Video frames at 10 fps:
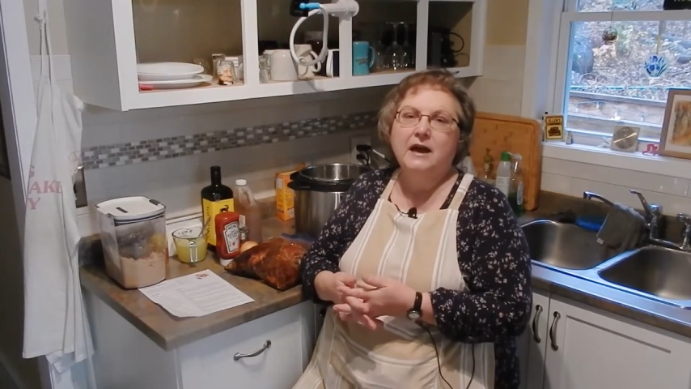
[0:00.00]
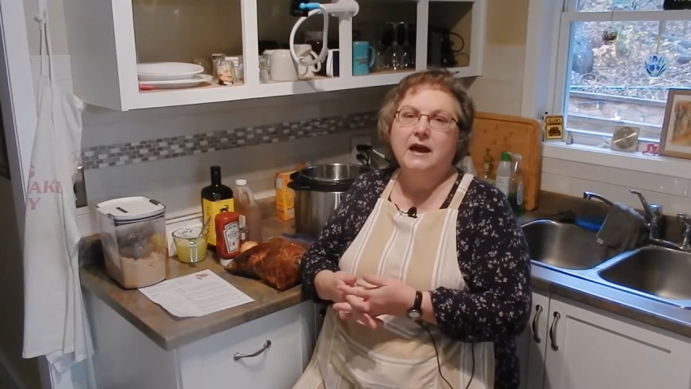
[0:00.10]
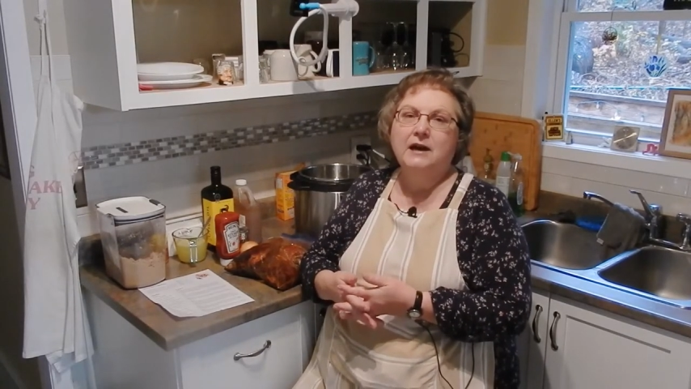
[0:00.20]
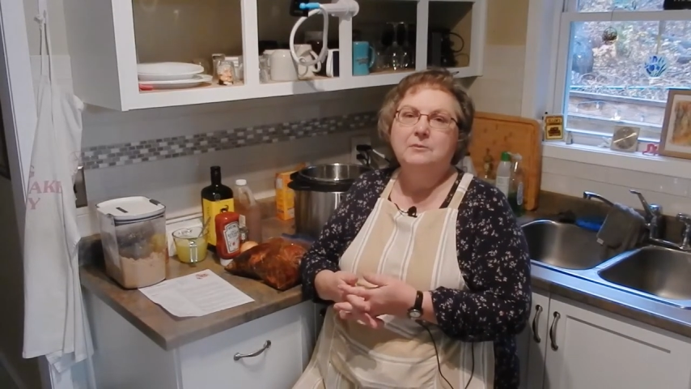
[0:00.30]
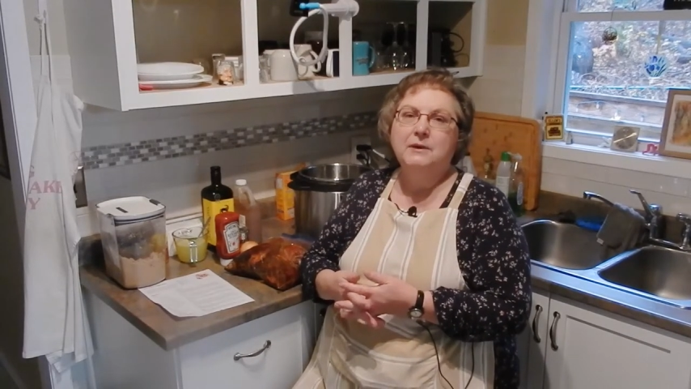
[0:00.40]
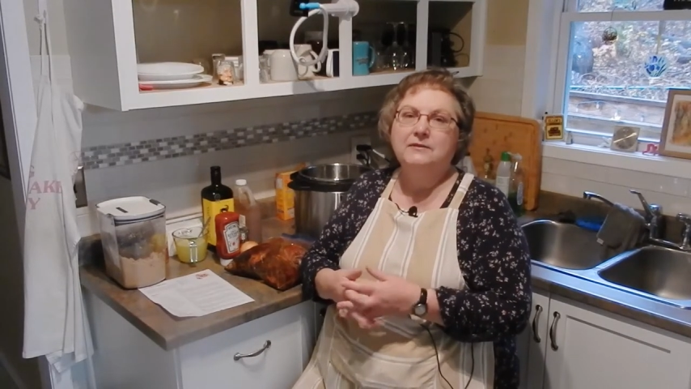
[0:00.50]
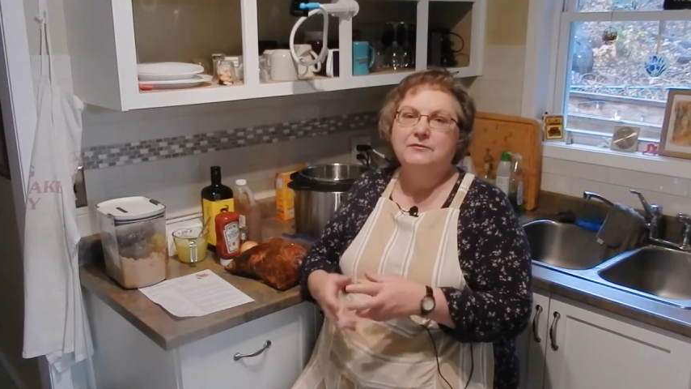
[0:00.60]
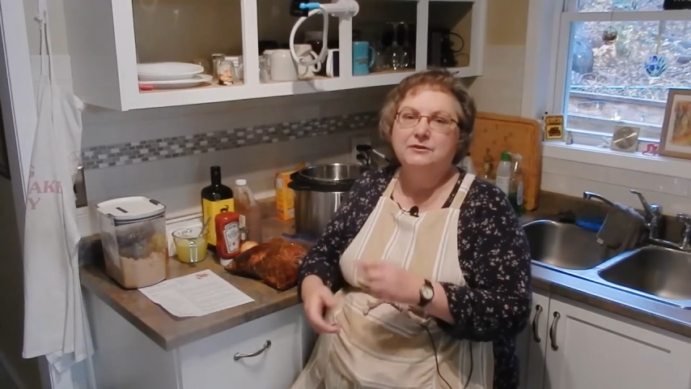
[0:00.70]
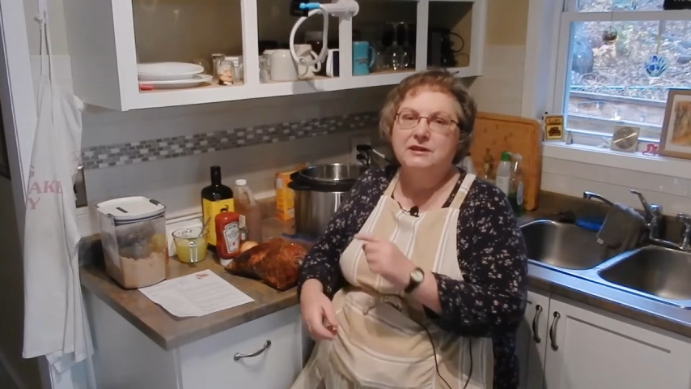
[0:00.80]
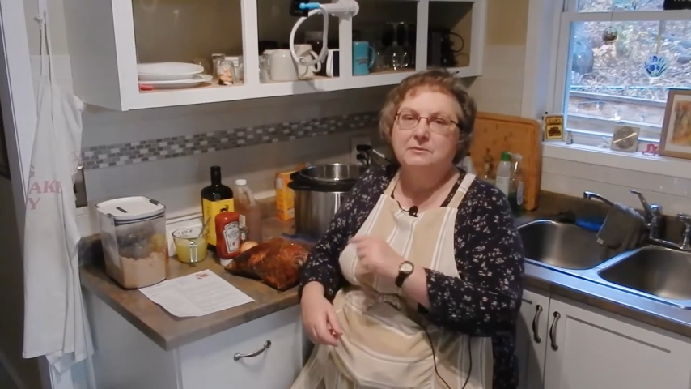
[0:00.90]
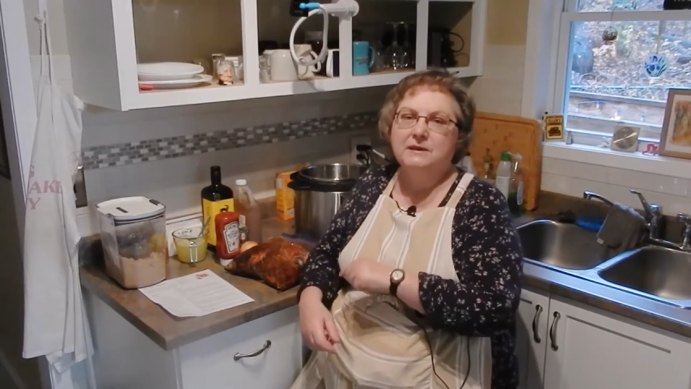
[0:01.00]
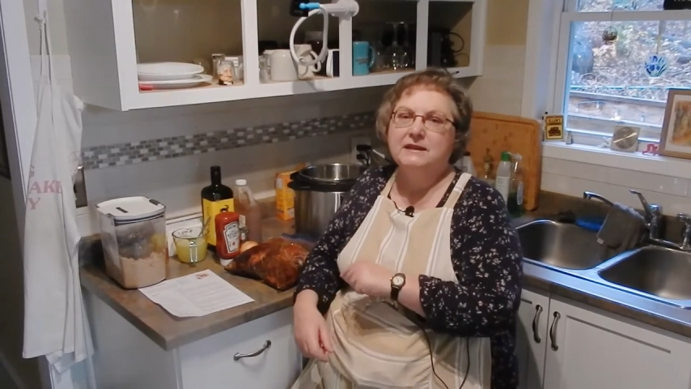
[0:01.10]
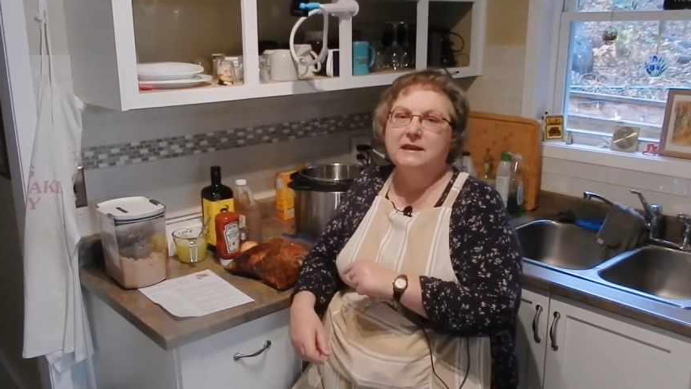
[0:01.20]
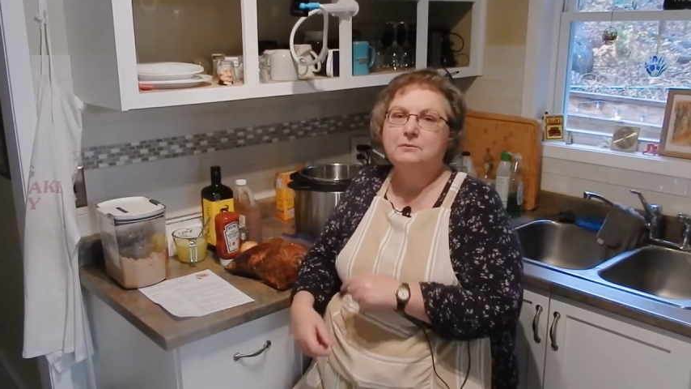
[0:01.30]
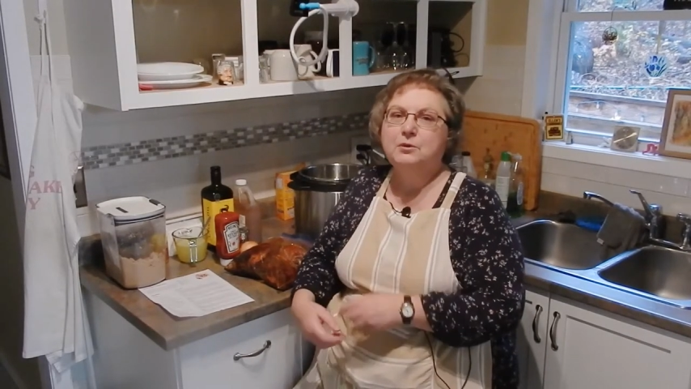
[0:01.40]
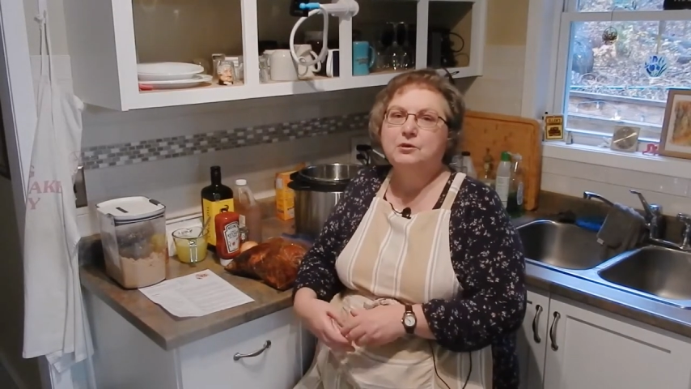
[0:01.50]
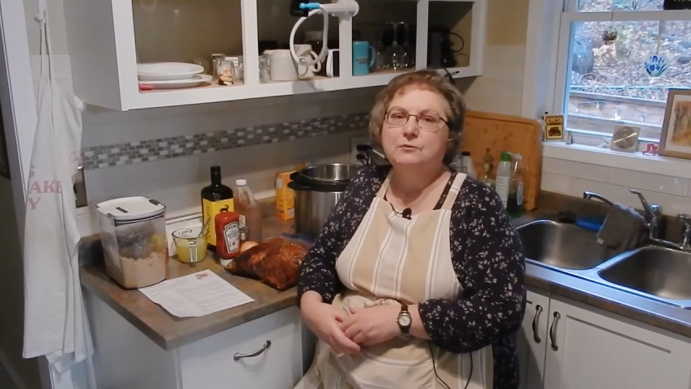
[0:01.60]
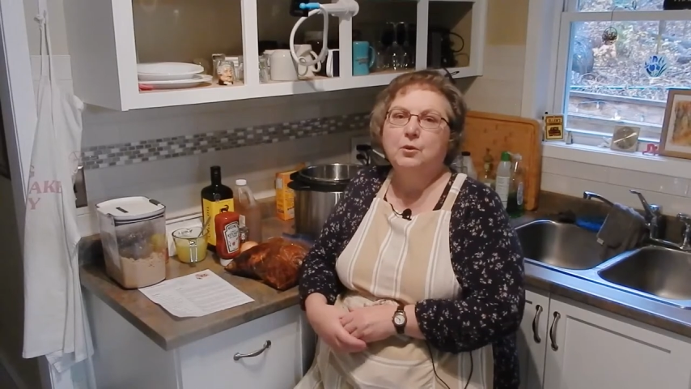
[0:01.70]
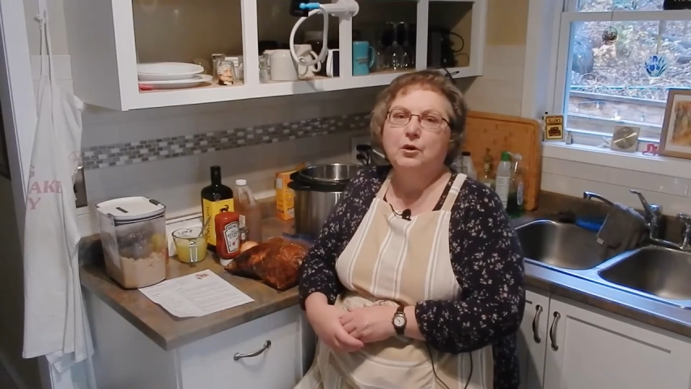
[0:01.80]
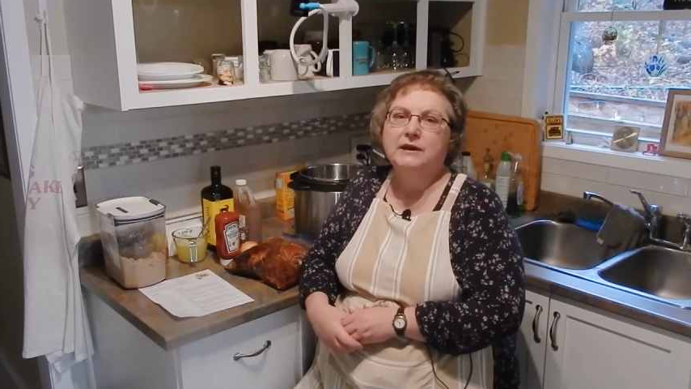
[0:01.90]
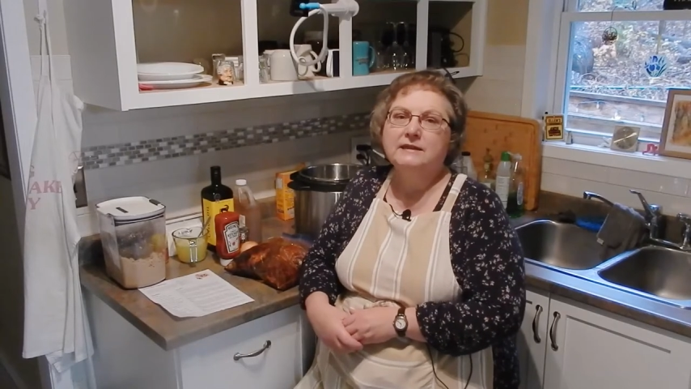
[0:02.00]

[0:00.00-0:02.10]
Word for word: Uh, but for something like pulled pork,